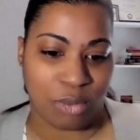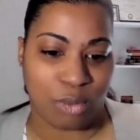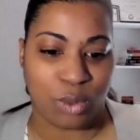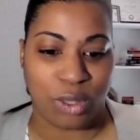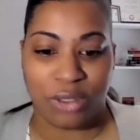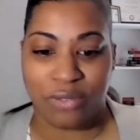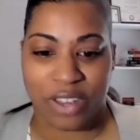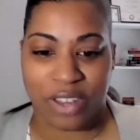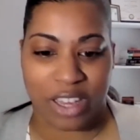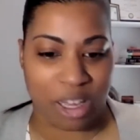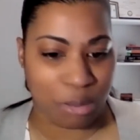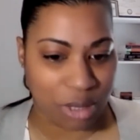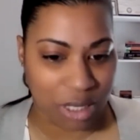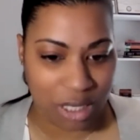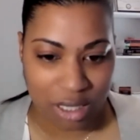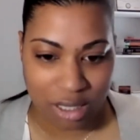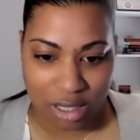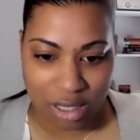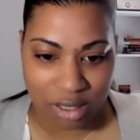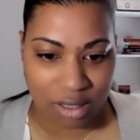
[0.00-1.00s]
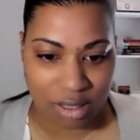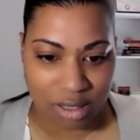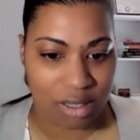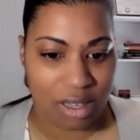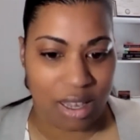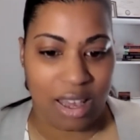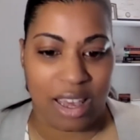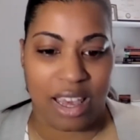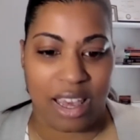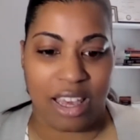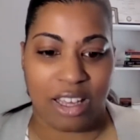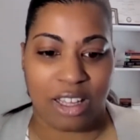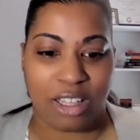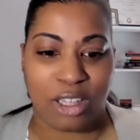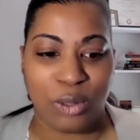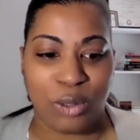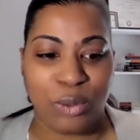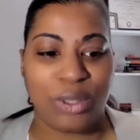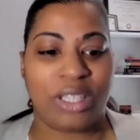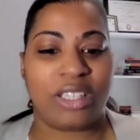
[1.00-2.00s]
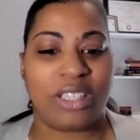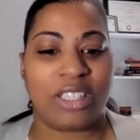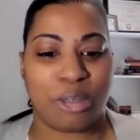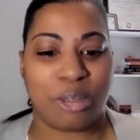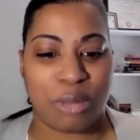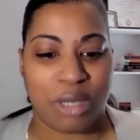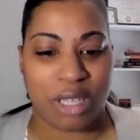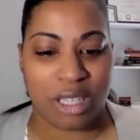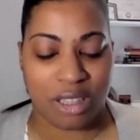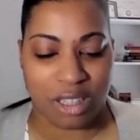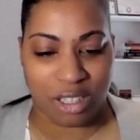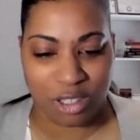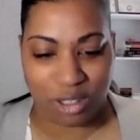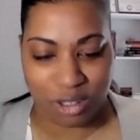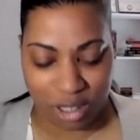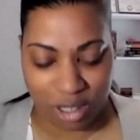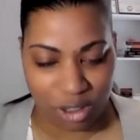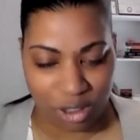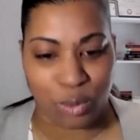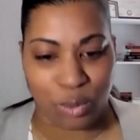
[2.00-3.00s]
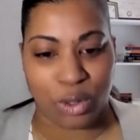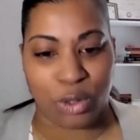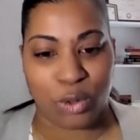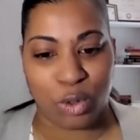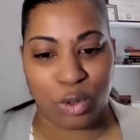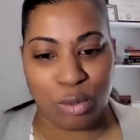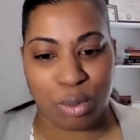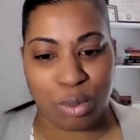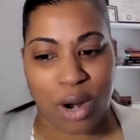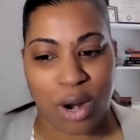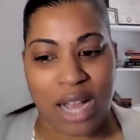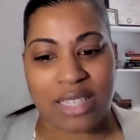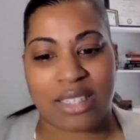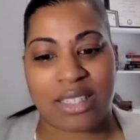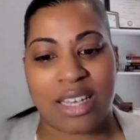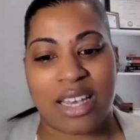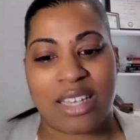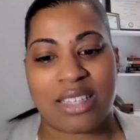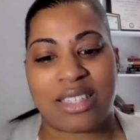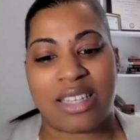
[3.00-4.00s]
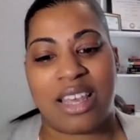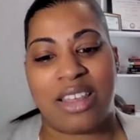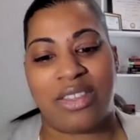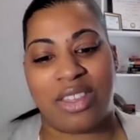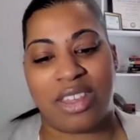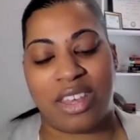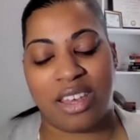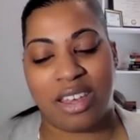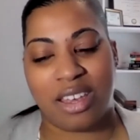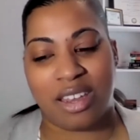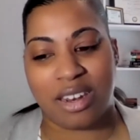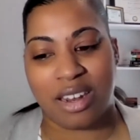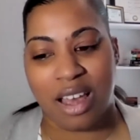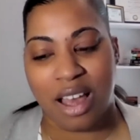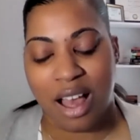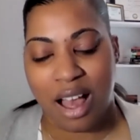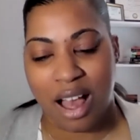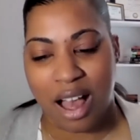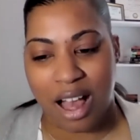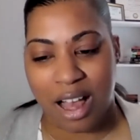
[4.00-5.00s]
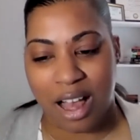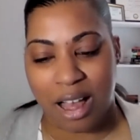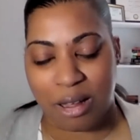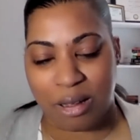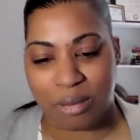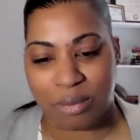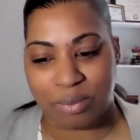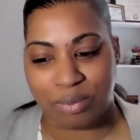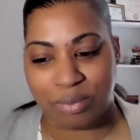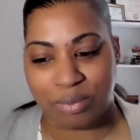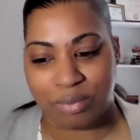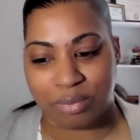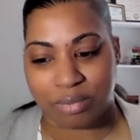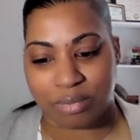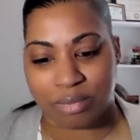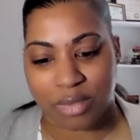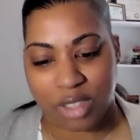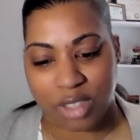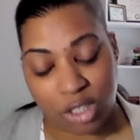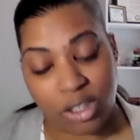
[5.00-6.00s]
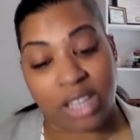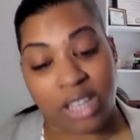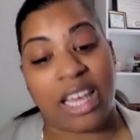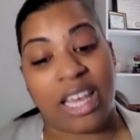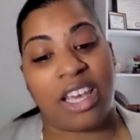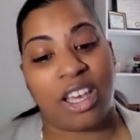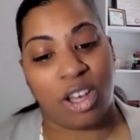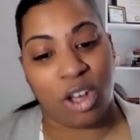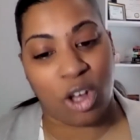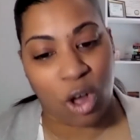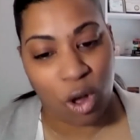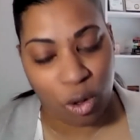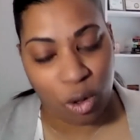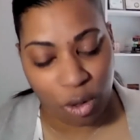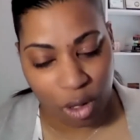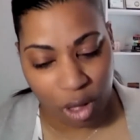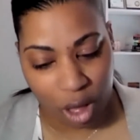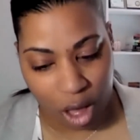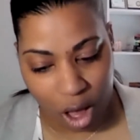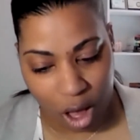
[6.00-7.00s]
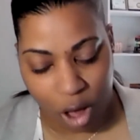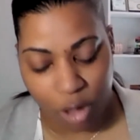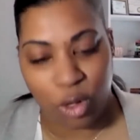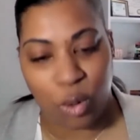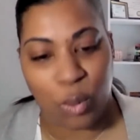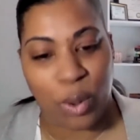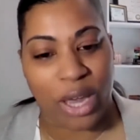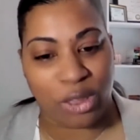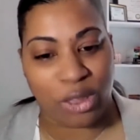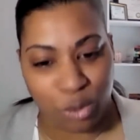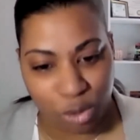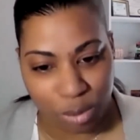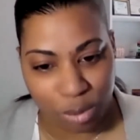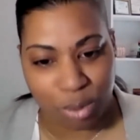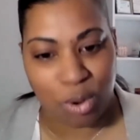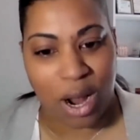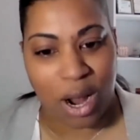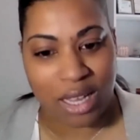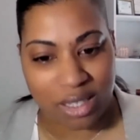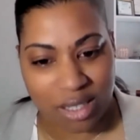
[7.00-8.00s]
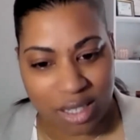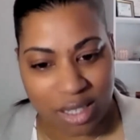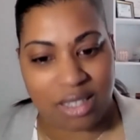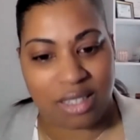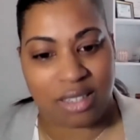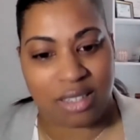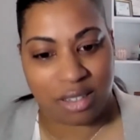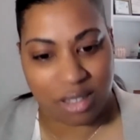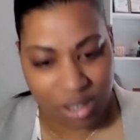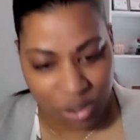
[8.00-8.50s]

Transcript: with families, including them in the recruit process, and then so that they can go all the way through the process